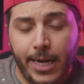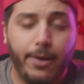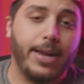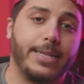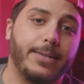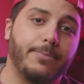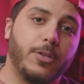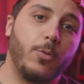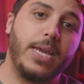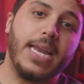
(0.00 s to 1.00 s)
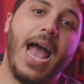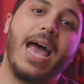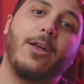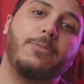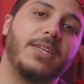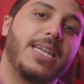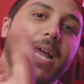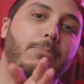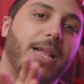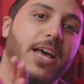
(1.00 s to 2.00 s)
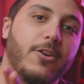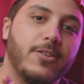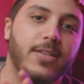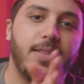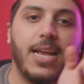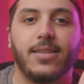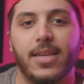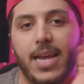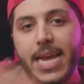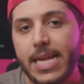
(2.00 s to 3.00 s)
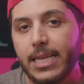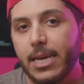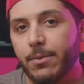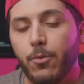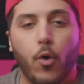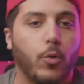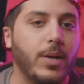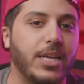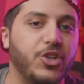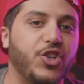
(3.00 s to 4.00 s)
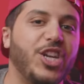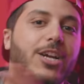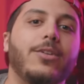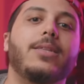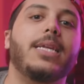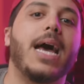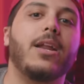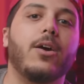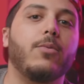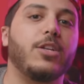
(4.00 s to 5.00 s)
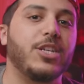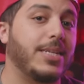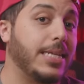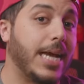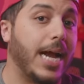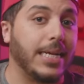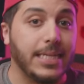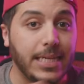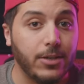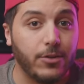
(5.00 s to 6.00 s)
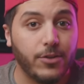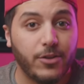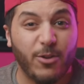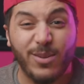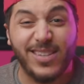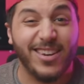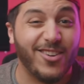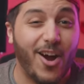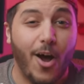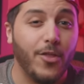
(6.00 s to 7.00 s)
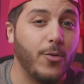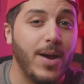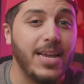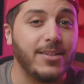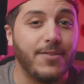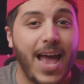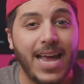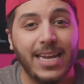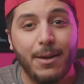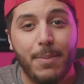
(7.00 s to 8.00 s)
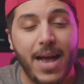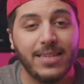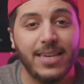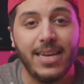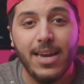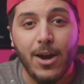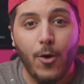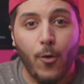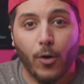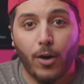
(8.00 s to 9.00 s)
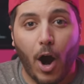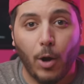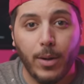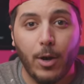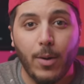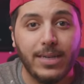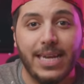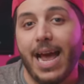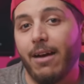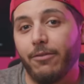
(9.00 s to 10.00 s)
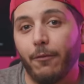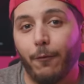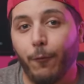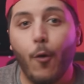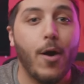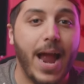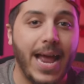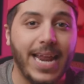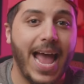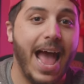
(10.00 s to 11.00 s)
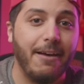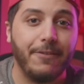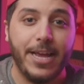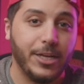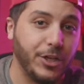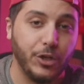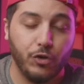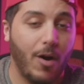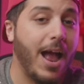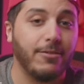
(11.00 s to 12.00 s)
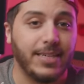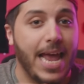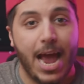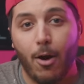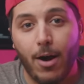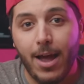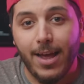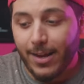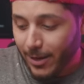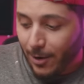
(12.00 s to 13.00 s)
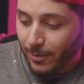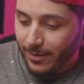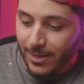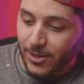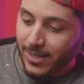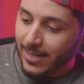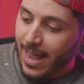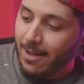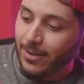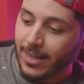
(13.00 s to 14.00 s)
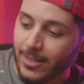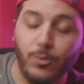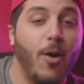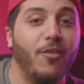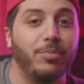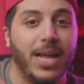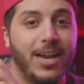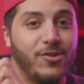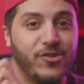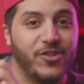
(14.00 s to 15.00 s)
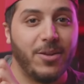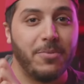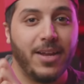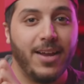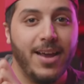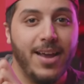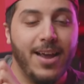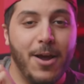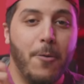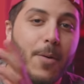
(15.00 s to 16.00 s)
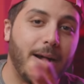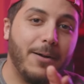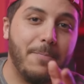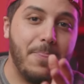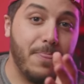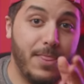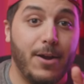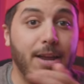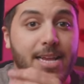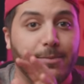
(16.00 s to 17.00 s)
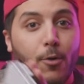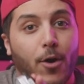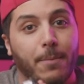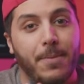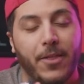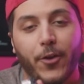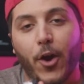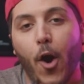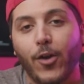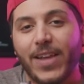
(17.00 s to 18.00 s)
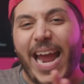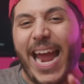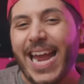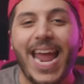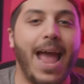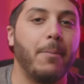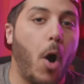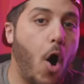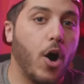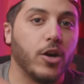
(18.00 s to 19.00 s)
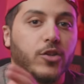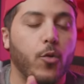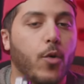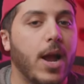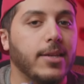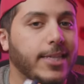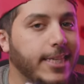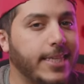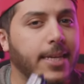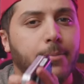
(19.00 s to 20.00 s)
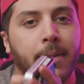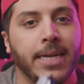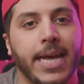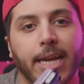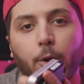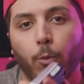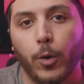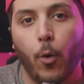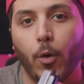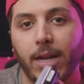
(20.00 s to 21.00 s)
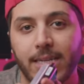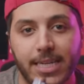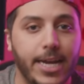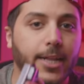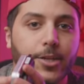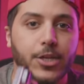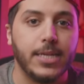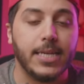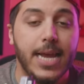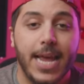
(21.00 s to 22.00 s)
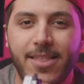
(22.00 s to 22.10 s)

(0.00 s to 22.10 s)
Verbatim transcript: All right, so we could add up to 9 platters thanks to the helium, or we can shingle the data, which isn't ideal. So is there other ways of adding capacity, or are we going to have 4.5-inch drives now? You know, you just can have like 12 platters or something. Well, there is more, and they're called AMRs, or Assisted Magnetic Recording Technologies.